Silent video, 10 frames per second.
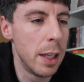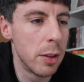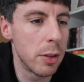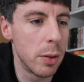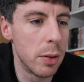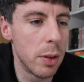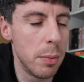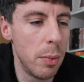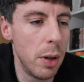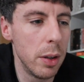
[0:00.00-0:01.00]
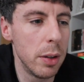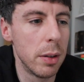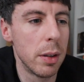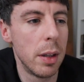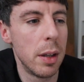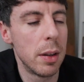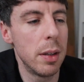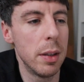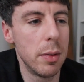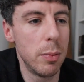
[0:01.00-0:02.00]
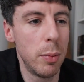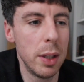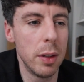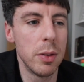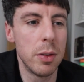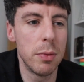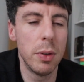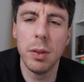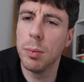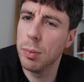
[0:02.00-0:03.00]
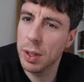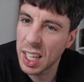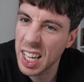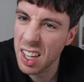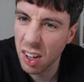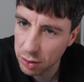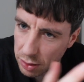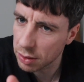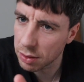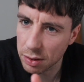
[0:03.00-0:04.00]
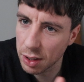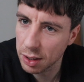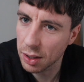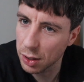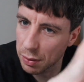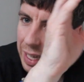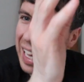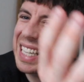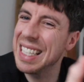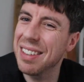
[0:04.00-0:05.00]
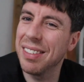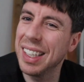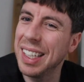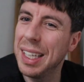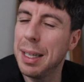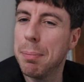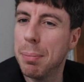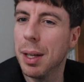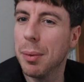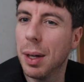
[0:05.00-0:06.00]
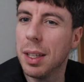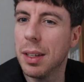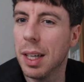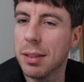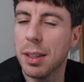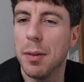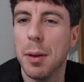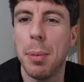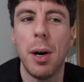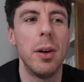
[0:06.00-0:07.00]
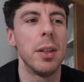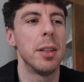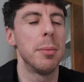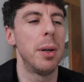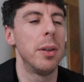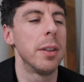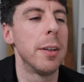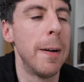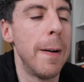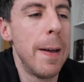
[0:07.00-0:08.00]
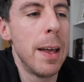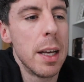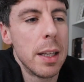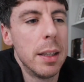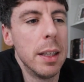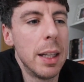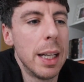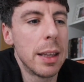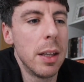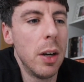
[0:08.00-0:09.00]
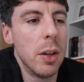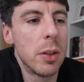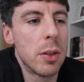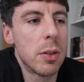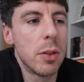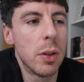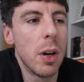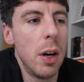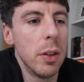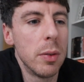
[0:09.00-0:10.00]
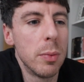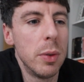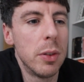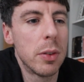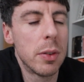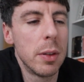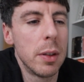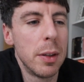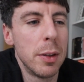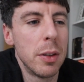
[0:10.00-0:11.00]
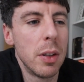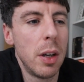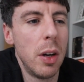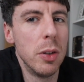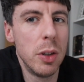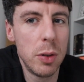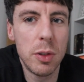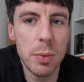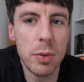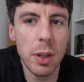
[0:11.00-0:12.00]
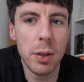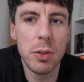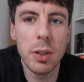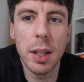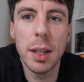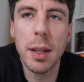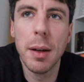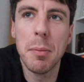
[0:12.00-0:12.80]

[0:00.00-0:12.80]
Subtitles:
So someone that went on to run the kiosks, the kind of catering-y bit where you get served the pie and the pint. The lad that I took on was unusual socially,